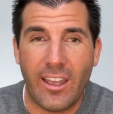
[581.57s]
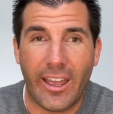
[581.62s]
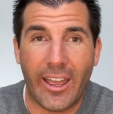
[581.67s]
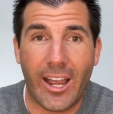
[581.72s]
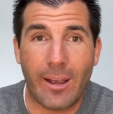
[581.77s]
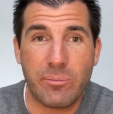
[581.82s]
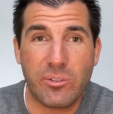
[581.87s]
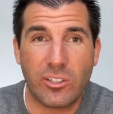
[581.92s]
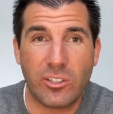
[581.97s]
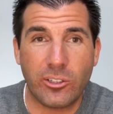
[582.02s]

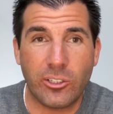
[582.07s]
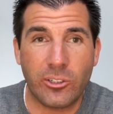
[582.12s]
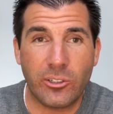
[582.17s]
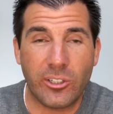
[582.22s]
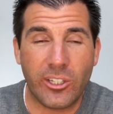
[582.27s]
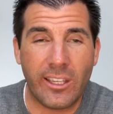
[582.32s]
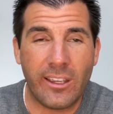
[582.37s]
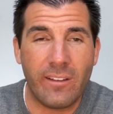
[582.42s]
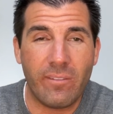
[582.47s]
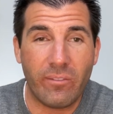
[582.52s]

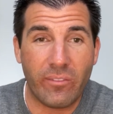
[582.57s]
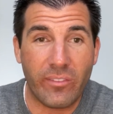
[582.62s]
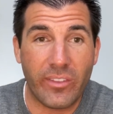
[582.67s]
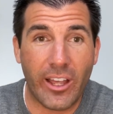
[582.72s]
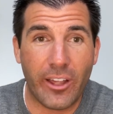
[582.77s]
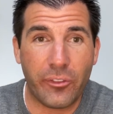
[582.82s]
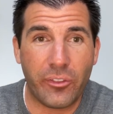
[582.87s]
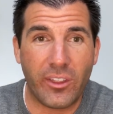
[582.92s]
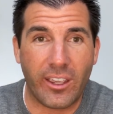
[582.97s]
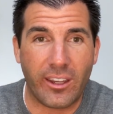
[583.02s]
Absolutely
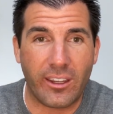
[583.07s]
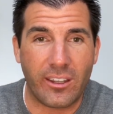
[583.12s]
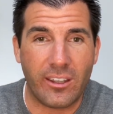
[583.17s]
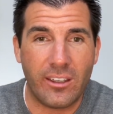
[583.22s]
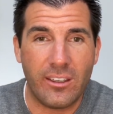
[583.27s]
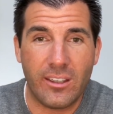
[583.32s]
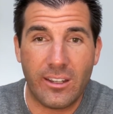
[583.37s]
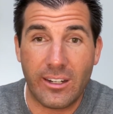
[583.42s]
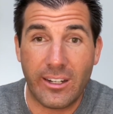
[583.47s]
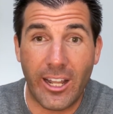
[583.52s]
nothing.
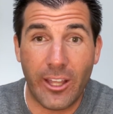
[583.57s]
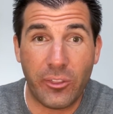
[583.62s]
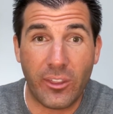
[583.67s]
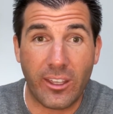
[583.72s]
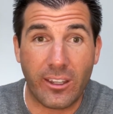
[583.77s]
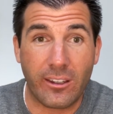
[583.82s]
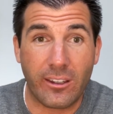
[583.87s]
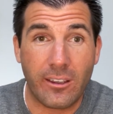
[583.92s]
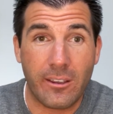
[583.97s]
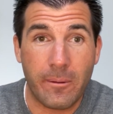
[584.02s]

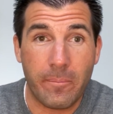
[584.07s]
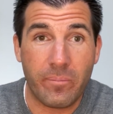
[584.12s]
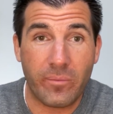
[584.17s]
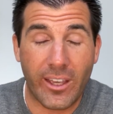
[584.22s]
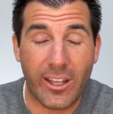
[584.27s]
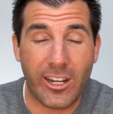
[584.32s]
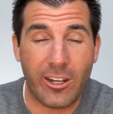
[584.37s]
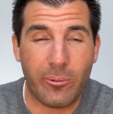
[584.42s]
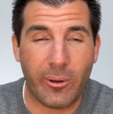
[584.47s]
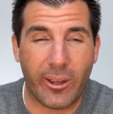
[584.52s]
Nothing.
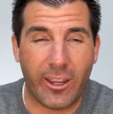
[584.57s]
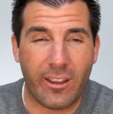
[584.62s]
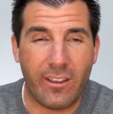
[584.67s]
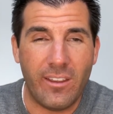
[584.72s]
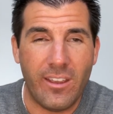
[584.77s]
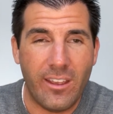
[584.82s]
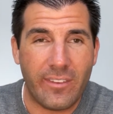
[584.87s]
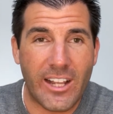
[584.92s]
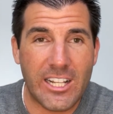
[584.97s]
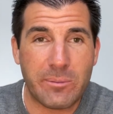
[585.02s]
Anyway,
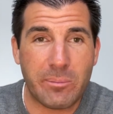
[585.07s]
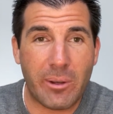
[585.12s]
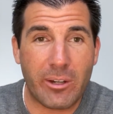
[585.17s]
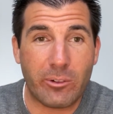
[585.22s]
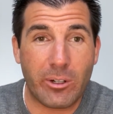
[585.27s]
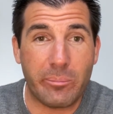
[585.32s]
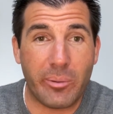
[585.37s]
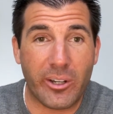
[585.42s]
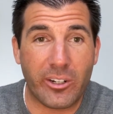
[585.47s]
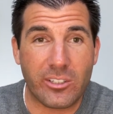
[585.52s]
that's my
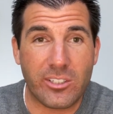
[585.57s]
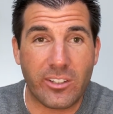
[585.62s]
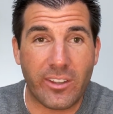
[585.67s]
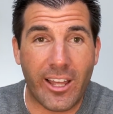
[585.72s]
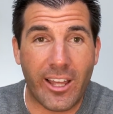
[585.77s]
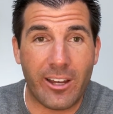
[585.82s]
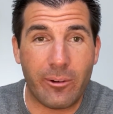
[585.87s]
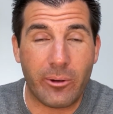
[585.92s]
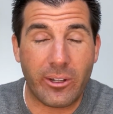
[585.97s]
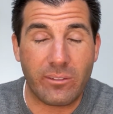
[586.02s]
rebuttal to
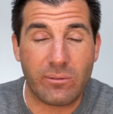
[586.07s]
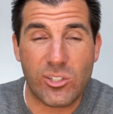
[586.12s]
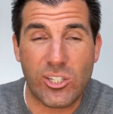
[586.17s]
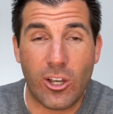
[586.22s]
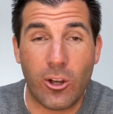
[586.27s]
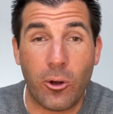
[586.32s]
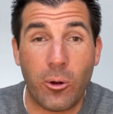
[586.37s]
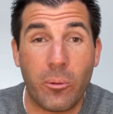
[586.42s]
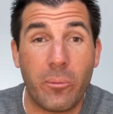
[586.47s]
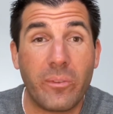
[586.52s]
that one.
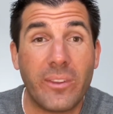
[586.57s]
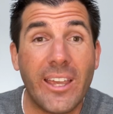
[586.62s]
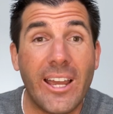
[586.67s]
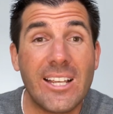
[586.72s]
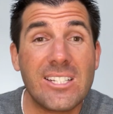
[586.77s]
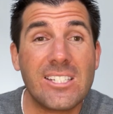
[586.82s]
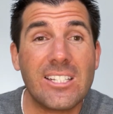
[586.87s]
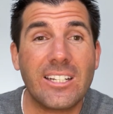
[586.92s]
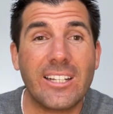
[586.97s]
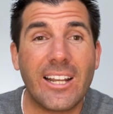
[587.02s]
So,
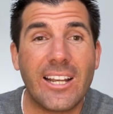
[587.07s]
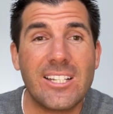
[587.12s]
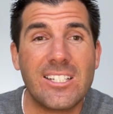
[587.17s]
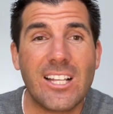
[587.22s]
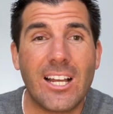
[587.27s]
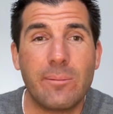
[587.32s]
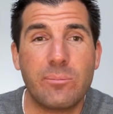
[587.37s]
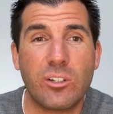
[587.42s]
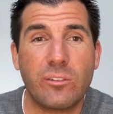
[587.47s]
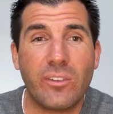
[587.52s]
yes, nice
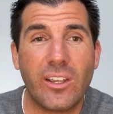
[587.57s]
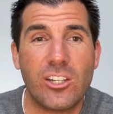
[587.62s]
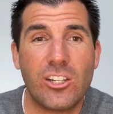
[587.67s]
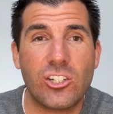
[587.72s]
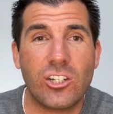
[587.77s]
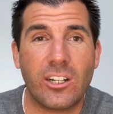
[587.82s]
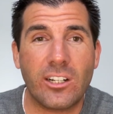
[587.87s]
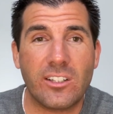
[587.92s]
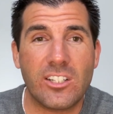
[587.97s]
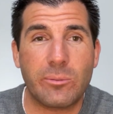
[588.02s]

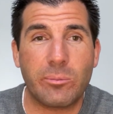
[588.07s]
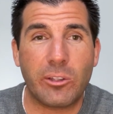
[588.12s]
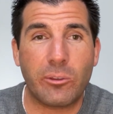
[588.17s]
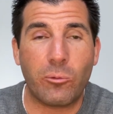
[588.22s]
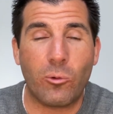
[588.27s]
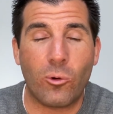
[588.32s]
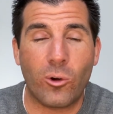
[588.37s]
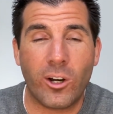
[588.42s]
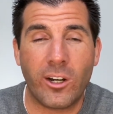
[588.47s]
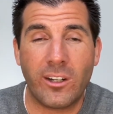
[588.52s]
observation, Elizabeth
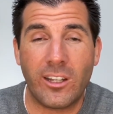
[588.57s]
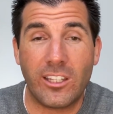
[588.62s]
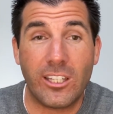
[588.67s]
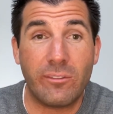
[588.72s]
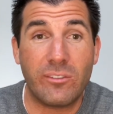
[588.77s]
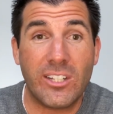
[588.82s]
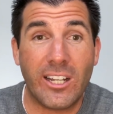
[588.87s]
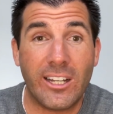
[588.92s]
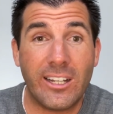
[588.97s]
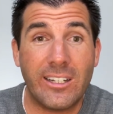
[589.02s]
Warren.
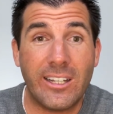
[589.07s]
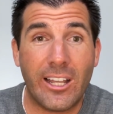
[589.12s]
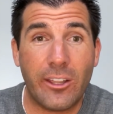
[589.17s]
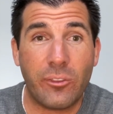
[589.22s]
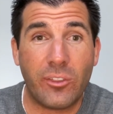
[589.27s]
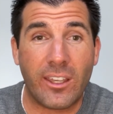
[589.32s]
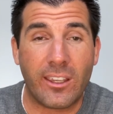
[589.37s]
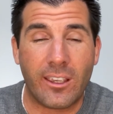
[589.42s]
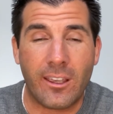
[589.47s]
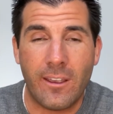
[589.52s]
You've done
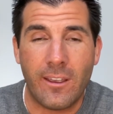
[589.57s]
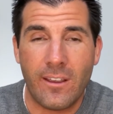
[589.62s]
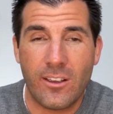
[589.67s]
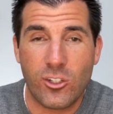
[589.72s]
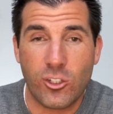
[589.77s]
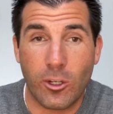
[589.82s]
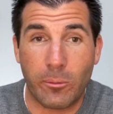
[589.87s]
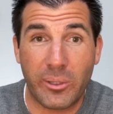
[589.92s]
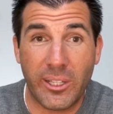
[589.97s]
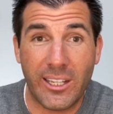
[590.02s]
nothing.
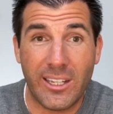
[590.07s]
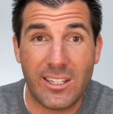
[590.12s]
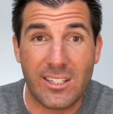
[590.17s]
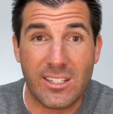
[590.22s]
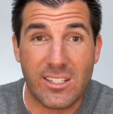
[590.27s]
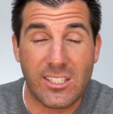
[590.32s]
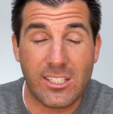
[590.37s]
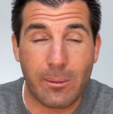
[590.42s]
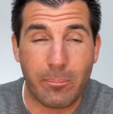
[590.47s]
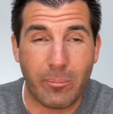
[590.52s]
So,
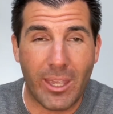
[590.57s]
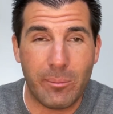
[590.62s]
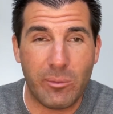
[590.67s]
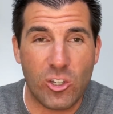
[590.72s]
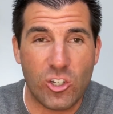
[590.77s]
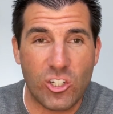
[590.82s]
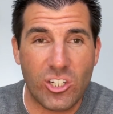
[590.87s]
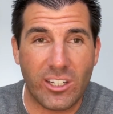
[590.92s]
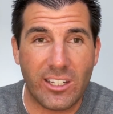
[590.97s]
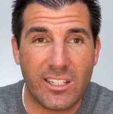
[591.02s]
please, maybe
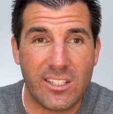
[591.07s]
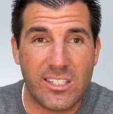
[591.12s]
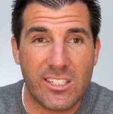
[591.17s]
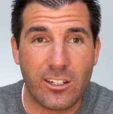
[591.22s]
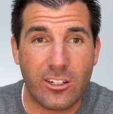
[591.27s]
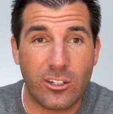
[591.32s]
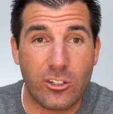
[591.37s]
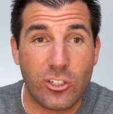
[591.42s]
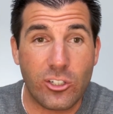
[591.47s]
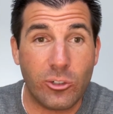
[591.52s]
you should
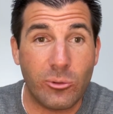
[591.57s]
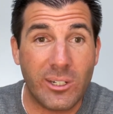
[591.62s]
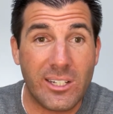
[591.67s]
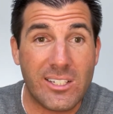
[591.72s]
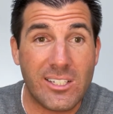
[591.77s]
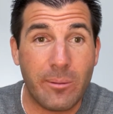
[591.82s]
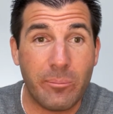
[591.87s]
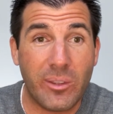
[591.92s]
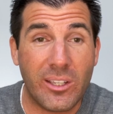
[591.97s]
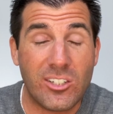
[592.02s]
consider doing
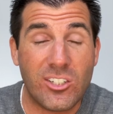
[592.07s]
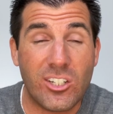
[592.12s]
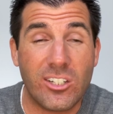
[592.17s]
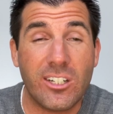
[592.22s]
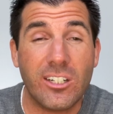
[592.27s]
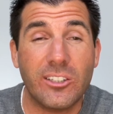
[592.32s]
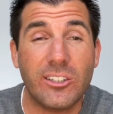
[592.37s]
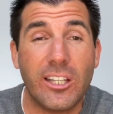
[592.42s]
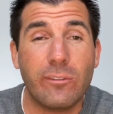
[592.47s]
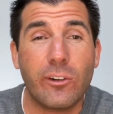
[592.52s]
something to
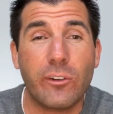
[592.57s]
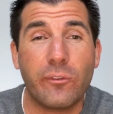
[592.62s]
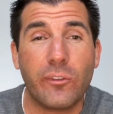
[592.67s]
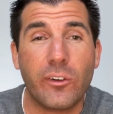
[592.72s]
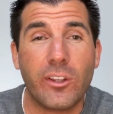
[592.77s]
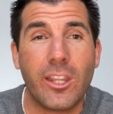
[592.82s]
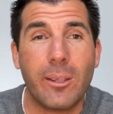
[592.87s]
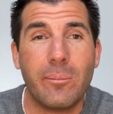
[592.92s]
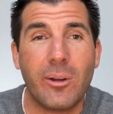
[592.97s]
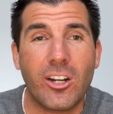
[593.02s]
deliver for
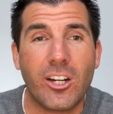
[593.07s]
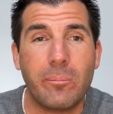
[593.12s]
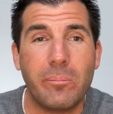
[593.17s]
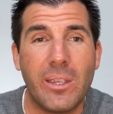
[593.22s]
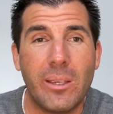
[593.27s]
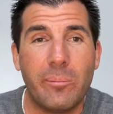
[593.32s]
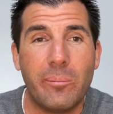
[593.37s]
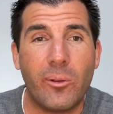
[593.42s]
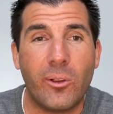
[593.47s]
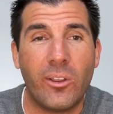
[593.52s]
the American
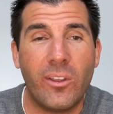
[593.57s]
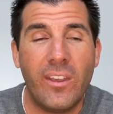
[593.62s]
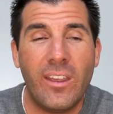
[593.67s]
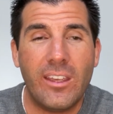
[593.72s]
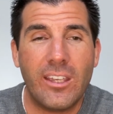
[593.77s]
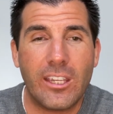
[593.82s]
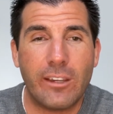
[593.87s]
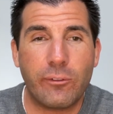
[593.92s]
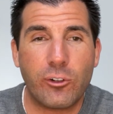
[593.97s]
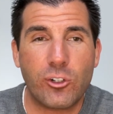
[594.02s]
people
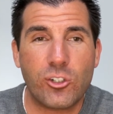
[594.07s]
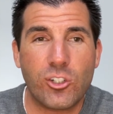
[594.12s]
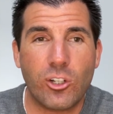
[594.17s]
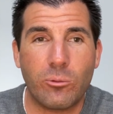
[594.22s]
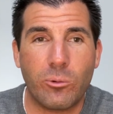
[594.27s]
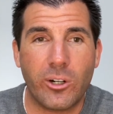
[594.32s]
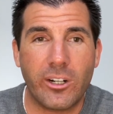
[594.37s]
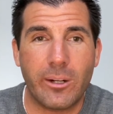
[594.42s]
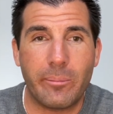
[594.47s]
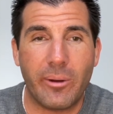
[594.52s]
if you're so
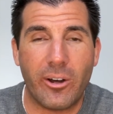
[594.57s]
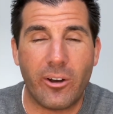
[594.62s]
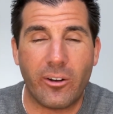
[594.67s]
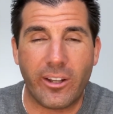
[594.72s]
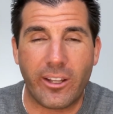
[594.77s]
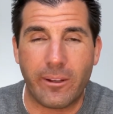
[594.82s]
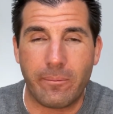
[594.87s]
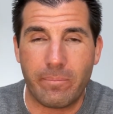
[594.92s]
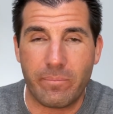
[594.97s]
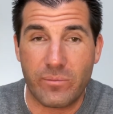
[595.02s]
worried about
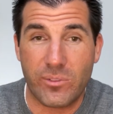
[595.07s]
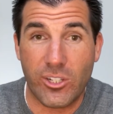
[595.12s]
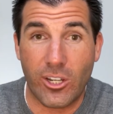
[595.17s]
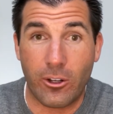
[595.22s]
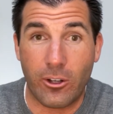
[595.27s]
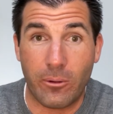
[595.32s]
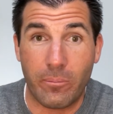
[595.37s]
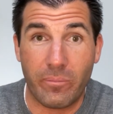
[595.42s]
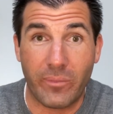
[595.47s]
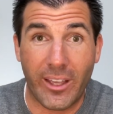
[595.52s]
it.
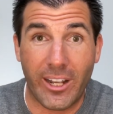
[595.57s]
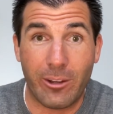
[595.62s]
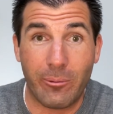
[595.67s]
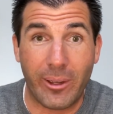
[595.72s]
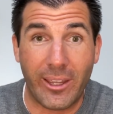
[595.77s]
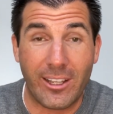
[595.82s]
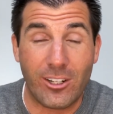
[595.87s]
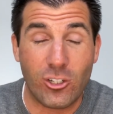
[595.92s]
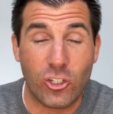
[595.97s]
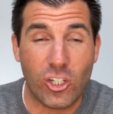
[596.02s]
So,
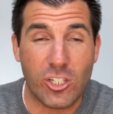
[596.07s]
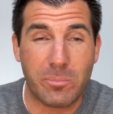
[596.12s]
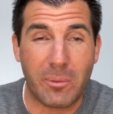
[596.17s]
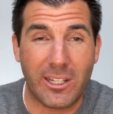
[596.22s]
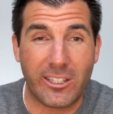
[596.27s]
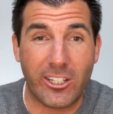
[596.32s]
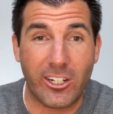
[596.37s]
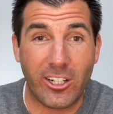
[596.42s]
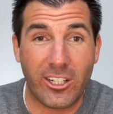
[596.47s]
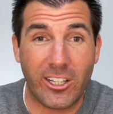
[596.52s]
anyway, just my
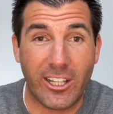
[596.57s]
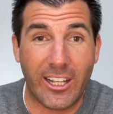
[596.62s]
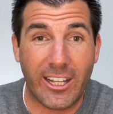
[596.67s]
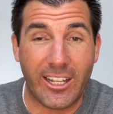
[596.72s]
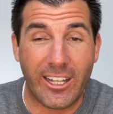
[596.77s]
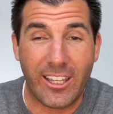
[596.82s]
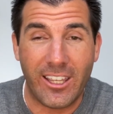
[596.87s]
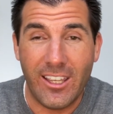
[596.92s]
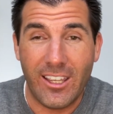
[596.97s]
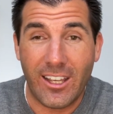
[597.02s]
little
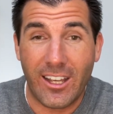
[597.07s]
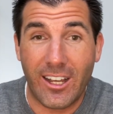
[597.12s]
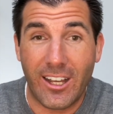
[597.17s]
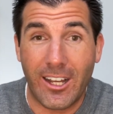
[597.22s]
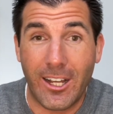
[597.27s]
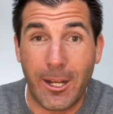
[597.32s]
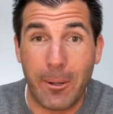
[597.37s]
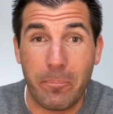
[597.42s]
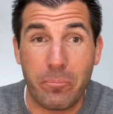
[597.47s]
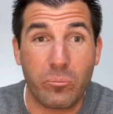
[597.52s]
uh,
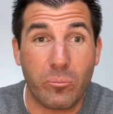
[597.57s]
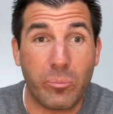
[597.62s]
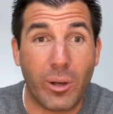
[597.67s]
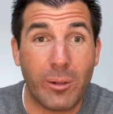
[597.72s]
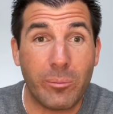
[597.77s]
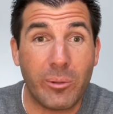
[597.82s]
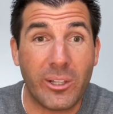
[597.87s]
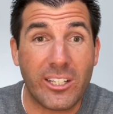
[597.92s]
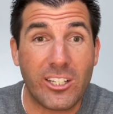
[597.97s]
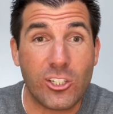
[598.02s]
um,
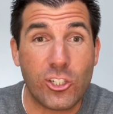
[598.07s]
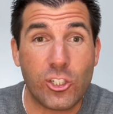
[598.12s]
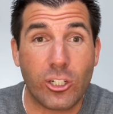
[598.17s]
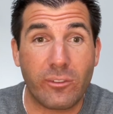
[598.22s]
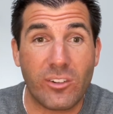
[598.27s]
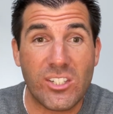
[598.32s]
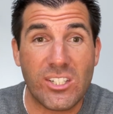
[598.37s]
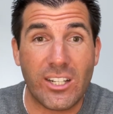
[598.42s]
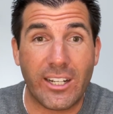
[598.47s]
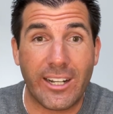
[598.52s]
public
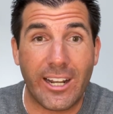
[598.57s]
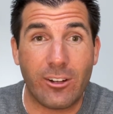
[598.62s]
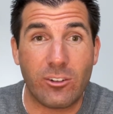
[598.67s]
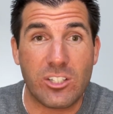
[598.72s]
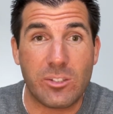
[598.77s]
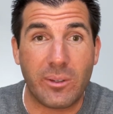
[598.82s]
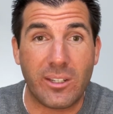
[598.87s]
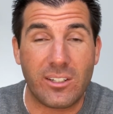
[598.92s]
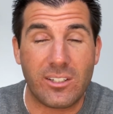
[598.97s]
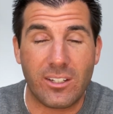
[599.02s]
service
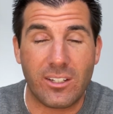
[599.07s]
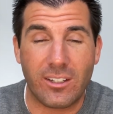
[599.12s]
announcement,